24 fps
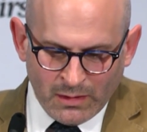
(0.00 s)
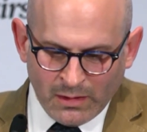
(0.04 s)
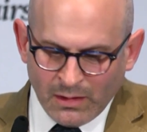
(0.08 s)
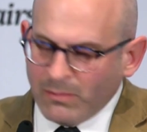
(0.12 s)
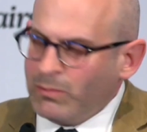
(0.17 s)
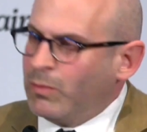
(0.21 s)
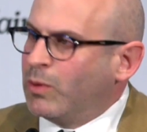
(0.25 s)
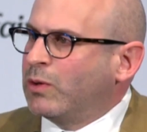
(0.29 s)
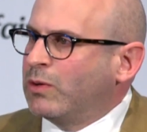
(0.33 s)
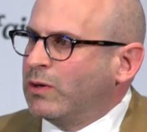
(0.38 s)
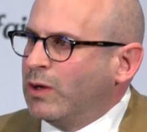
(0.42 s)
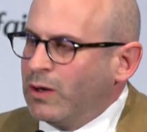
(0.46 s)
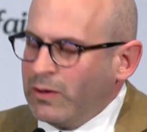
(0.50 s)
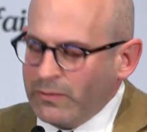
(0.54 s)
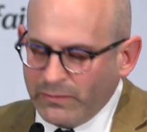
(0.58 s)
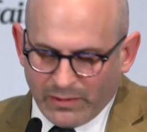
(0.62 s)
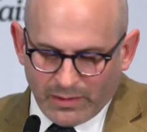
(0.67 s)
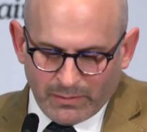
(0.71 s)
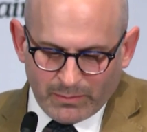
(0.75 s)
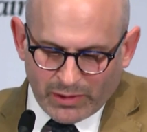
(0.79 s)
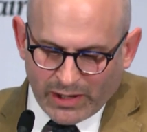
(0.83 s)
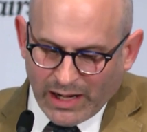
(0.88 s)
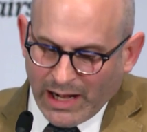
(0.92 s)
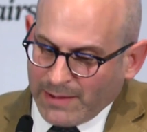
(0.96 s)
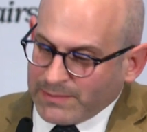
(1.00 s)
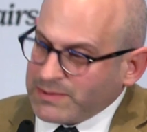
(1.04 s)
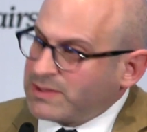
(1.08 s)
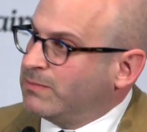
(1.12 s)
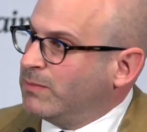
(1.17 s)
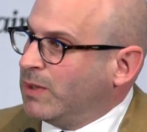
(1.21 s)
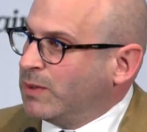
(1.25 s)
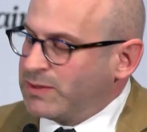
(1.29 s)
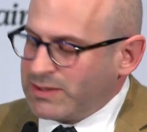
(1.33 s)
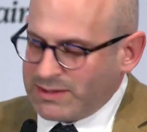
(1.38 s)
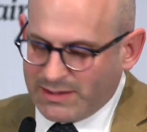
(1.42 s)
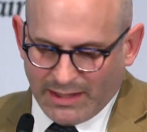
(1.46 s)
Moreover, and perhaps
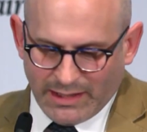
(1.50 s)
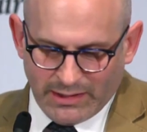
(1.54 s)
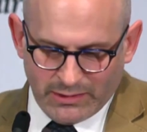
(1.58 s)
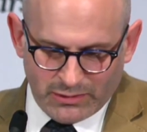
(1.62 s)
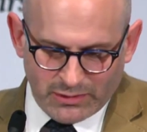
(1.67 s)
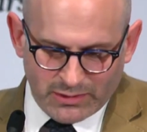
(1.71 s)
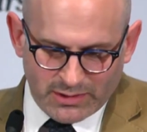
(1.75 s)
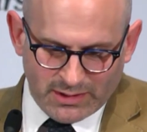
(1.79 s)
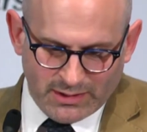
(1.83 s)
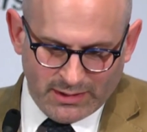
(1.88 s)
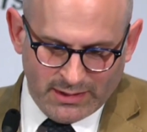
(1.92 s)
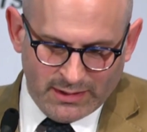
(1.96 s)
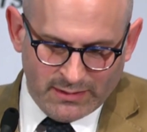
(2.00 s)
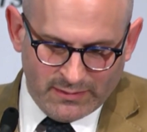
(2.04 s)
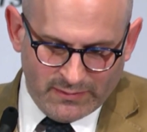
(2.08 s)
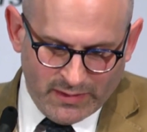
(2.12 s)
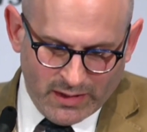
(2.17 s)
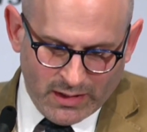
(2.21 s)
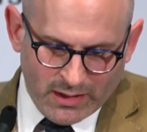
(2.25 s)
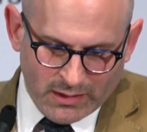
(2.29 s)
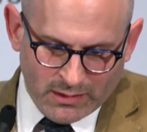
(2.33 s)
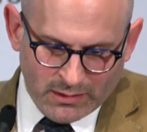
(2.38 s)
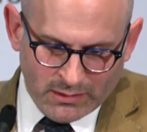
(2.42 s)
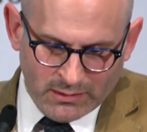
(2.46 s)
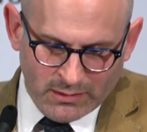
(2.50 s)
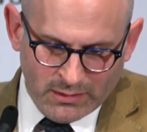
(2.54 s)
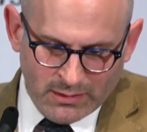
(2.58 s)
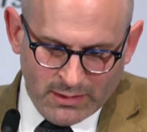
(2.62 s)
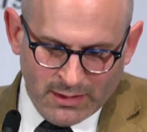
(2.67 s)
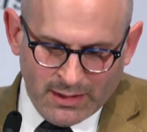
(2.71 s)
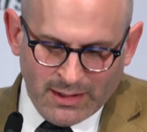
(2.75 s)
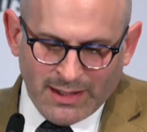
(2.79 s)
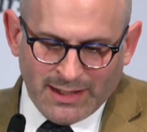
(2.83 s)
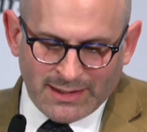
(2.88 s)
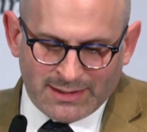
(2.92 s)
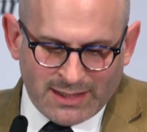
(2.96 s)
most dangerously of all,
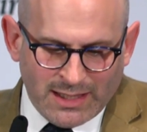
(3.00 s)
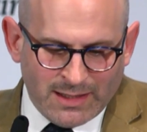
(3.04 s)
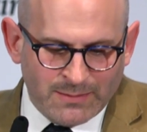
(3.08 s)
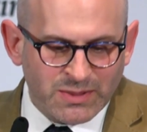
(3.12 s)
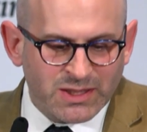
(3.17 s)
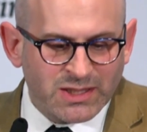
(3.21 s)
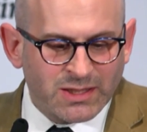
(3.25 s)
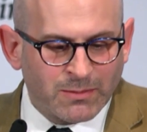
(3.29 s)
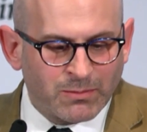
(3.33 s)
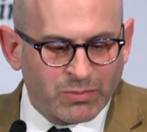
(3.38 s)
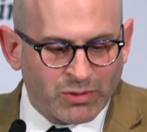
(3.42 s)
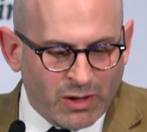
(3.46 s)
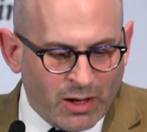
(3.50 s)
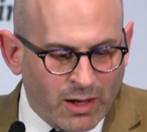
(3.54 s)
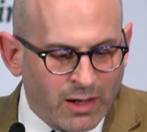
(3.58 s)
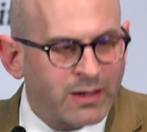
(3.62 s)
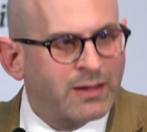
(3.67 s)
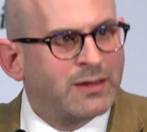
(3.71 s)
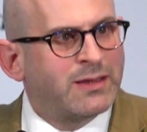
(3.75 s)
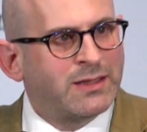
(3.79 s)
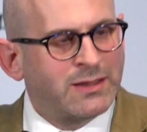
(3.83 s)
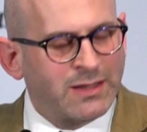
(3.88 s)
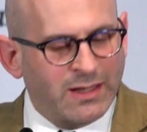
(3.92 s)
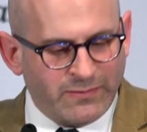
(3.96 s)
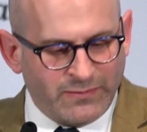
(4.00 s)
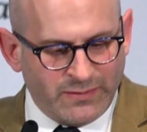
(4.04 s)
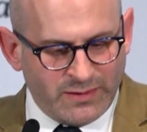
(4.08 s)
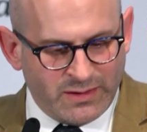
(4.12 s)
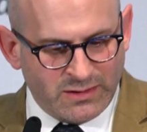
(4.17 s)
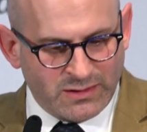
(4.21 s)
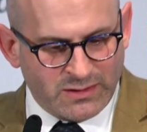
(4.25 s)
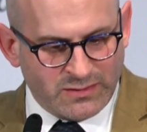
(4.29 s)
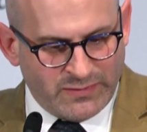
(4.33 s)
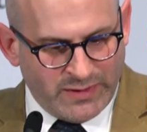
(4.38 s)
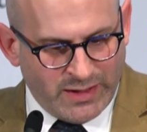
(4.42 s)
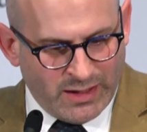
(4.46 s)
attempts to broaden the
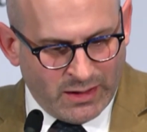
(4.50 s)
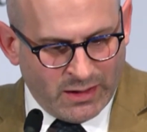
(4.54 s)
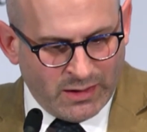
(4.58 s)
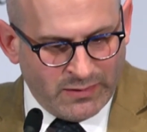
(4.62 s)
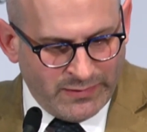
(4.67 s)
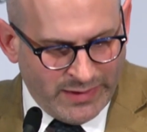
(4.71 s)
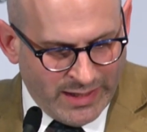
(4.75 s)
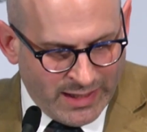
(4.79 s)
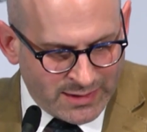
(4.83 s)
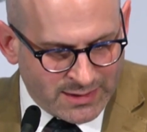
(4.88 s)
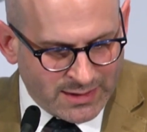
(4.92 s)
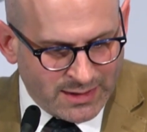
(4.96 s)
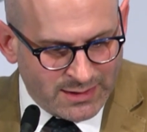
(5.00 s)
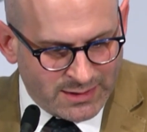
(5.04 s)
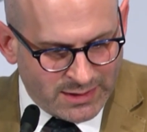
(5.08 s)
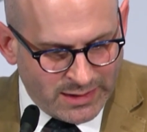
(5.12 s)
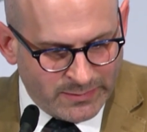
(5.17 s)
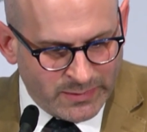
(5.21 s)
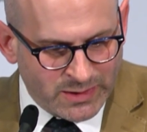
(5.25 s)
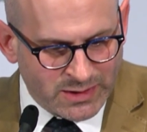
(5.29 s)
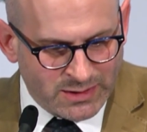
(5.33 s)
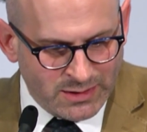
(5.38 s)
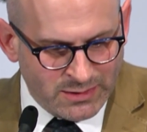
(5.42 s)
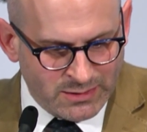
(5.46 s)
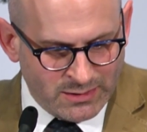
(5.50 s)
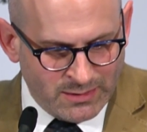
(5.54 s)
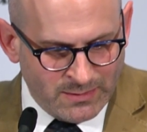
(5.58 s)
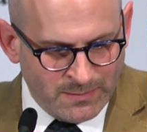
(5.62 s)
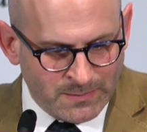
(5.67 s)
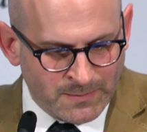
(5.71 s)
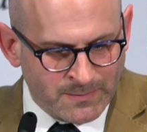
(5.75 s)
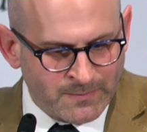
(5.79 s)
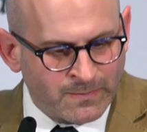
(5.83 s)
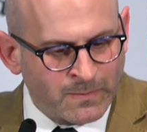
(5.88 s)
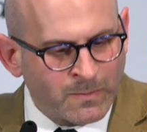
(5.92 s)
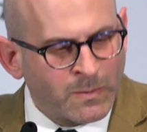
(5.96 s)
definition of anti-Semitism
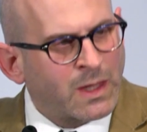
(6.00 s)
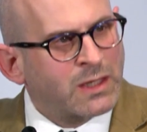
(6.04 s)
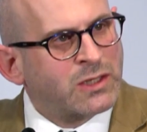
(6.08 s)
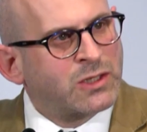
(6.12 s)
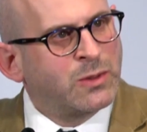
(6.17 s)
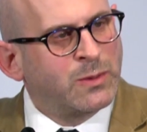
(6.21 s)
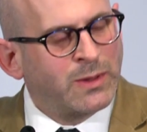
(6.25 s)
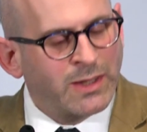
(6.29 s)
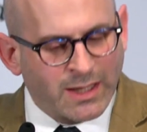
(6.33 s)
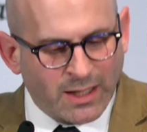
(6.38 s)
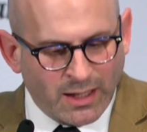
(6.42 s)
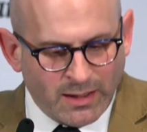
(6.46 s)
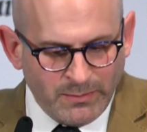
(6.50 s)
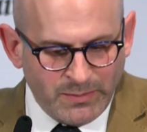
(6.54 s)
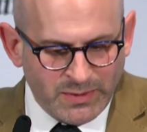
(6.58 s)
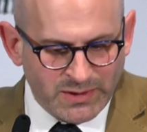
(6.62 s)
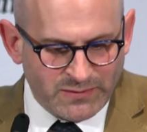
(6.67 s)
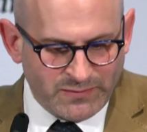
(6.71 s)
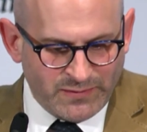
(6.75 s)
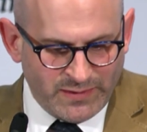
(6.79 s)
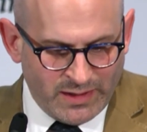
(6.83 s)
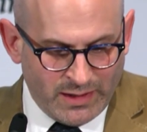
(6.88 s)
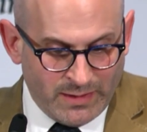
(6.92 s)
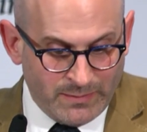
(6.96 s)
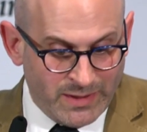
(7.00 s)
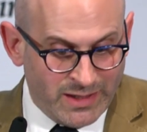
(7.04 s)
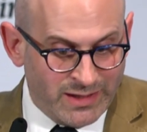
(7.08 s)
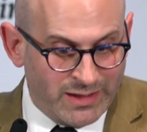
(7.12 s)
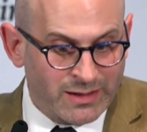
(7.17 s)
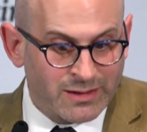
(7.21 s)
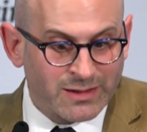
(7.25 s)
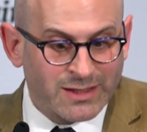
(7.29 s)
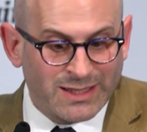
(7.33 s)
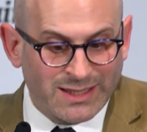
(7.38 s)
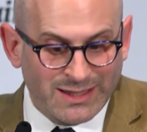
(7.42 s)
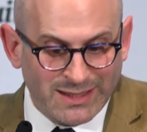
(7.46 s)
to encompass phenomena that
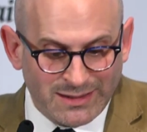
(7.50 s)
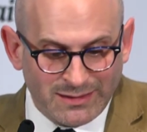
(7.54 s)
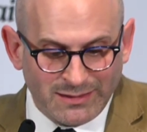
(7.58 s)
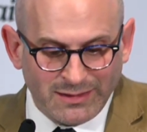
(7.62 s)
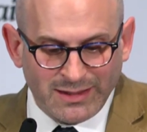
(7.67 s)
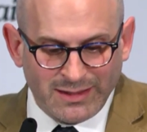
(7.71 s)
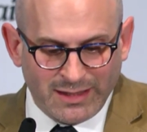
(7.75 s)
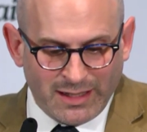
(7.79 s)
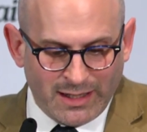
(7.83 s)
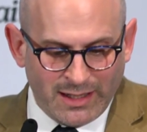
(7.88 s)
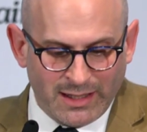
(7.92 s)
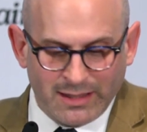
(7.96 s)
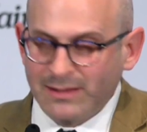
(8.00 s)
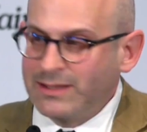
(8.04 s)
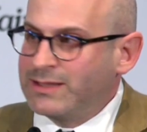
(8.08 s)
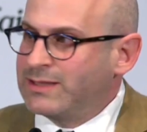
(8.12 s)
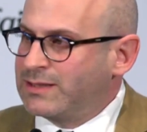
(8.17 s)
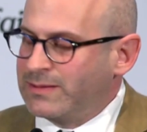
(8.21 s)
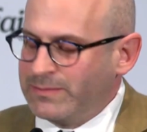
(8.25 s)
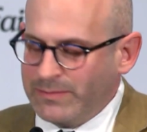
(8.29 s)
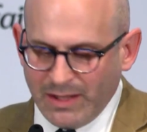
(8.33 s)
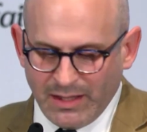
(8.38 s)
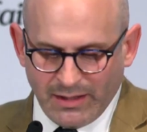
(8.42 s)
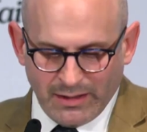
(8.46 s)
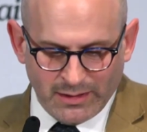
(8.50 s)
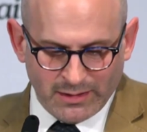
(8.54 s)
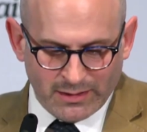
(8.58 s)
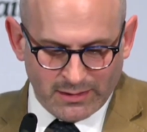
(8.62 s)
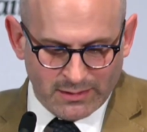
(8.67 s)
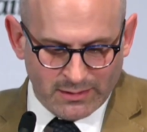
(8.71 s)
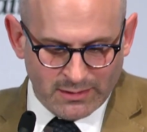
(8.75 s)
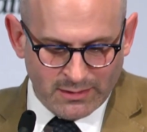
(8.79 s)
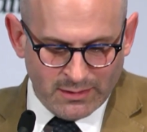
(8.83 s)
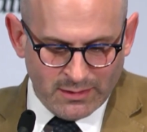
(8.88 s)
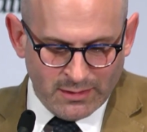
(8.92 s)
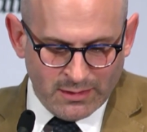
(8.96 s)
are clearly not
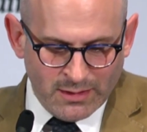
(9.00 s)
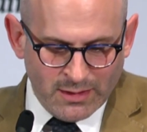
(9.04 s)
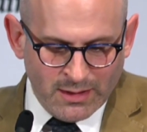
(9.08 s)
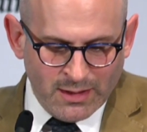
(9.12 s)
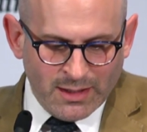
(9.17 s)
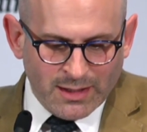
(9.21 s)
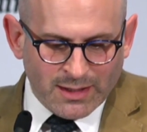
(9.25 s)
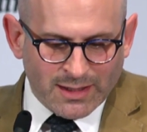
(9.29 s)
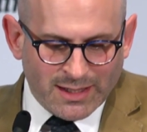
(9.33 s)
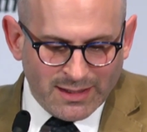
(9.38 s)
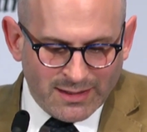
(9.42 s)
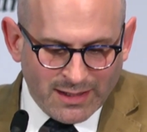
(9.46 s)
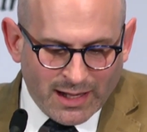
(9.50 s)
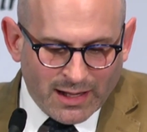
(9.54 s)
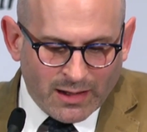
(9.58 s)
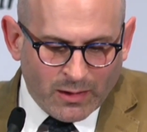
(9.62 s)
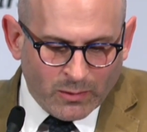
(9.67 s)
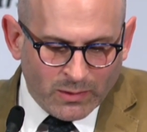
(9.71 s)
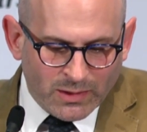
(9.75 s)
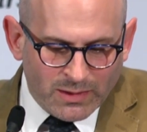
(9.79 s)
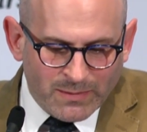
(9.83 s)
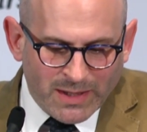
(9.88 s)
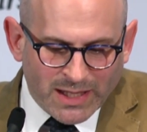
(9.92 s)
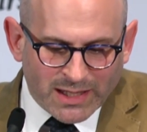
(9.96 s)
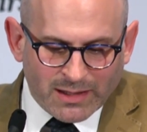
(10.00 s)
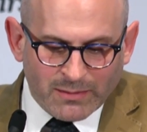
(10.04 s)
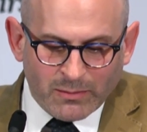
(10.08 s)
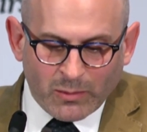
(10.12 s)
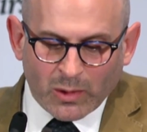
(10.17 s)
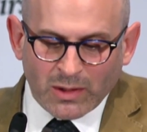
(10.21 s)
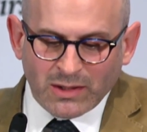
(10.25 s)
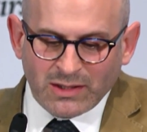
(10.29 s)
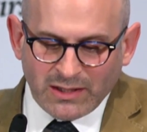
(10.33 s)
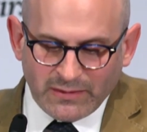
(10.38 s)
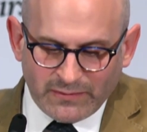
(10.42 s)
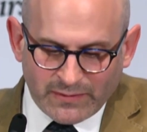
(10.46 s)
anti-Semitic can only make it
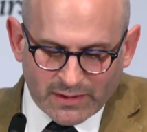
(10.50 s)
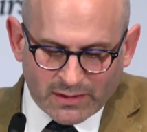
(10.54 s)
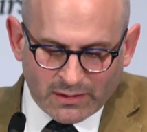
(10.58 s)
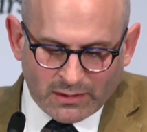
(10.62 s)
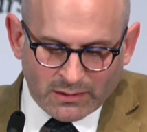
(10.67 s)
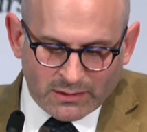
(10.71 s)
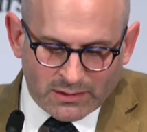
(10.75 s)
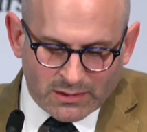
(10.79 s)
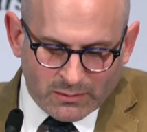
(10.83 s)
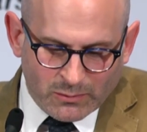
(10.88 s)
more difficult